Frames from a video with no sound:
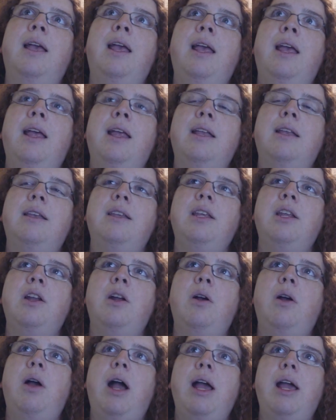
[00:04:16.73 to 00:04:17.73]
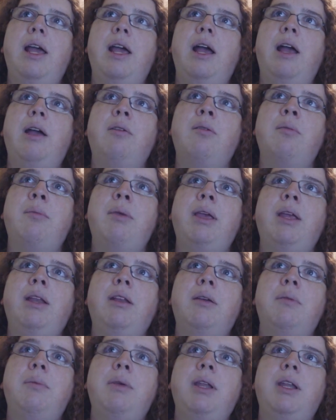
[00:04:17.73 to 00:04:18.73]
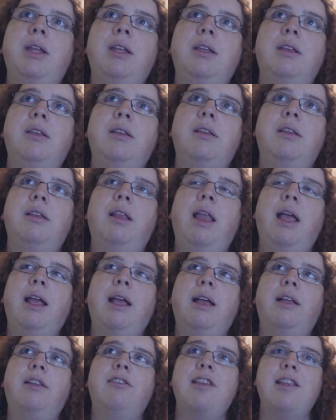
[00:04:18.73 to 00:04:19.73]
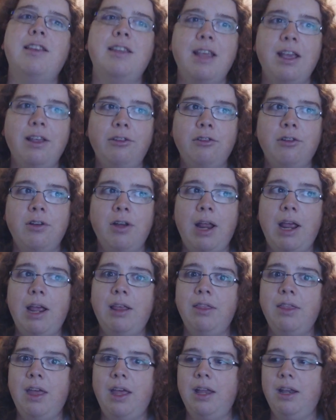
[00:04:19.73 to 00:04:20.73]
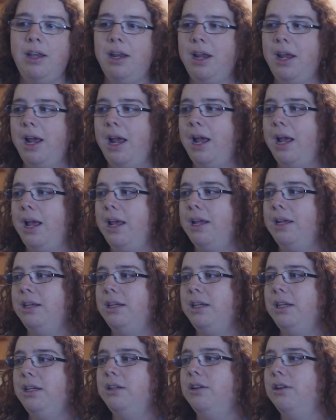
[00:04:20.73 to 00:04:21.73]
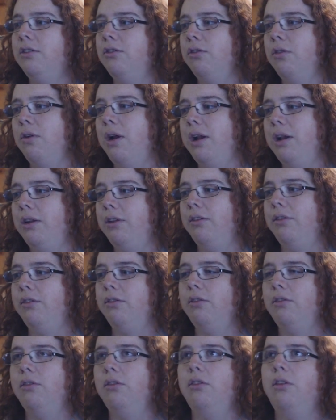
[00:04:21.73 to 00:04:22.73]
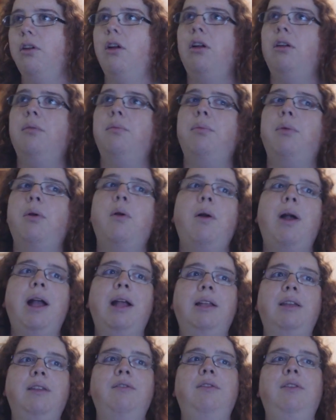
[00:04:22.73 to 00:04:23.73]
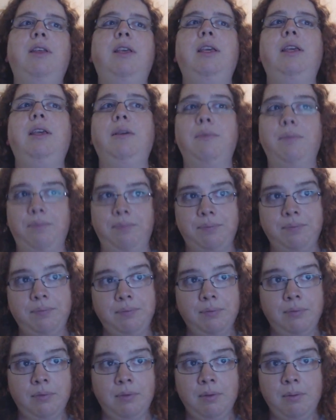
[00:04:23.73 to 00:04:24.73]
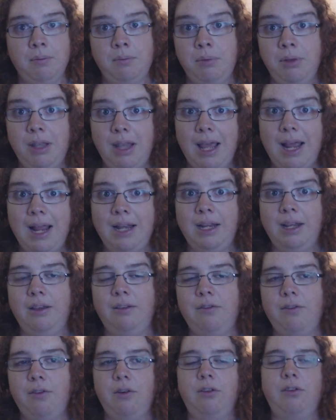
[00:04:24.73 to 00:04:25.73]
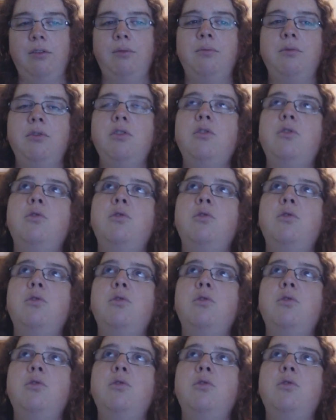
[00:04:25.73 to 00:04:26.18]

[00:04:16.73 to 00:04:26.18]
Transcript: and, you know, I, I remain committed, like I said yesterday, that I need to try to start proactively planning for some